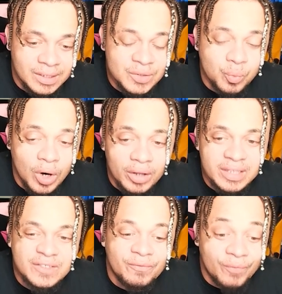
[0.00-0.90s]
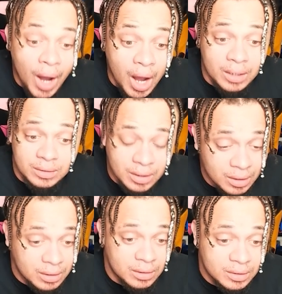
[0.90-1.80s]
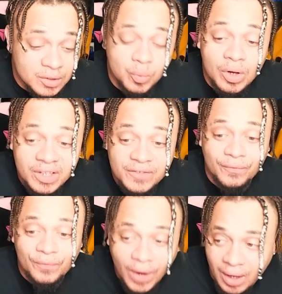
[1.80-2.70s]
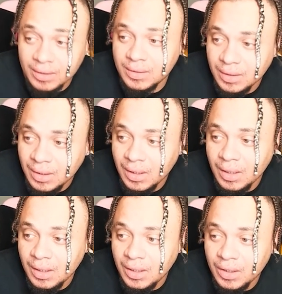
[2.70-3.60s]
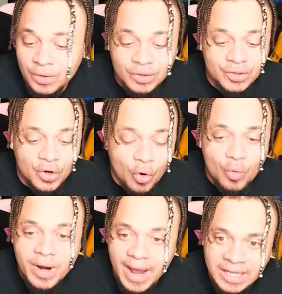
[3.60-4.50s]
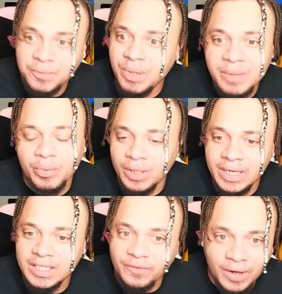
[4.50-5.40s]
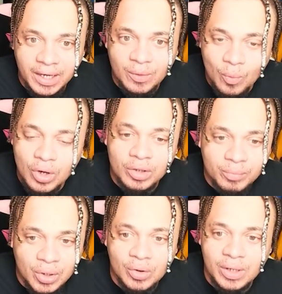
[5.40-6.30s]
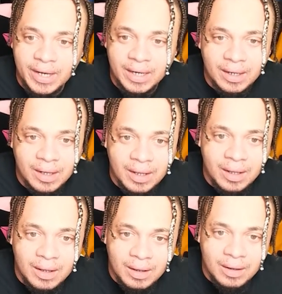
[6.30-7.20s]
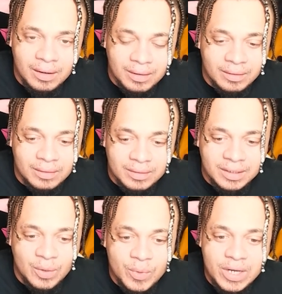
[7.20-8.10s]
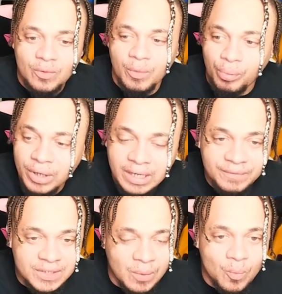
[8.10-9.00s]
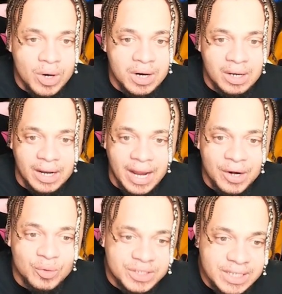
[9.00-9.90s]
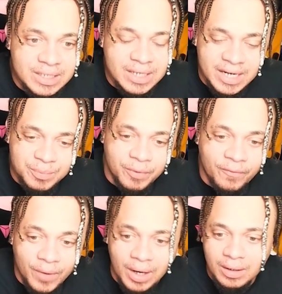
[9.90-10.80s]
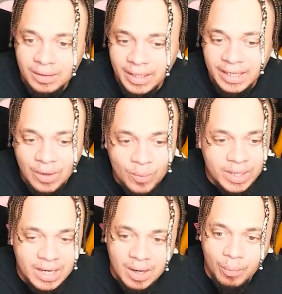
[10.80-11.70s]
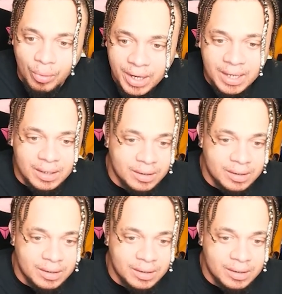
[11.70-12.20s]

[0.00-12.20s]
This world is fucked. This world is fucked. There's no nice people in this fucking world, bro. Like, can we get a reprieve somewhere? Like, I know she's nice, but fuck. Like, can we get a break?